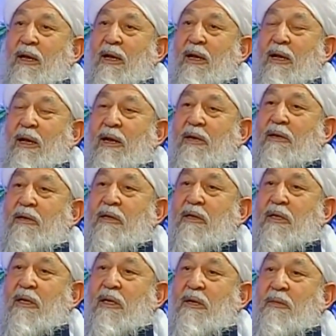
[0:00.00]
and
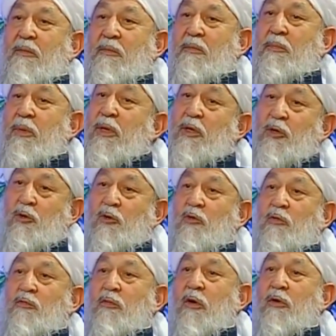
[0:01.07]
punish
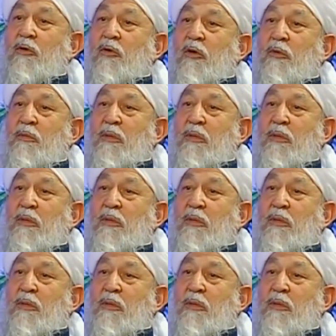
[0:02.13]
you for your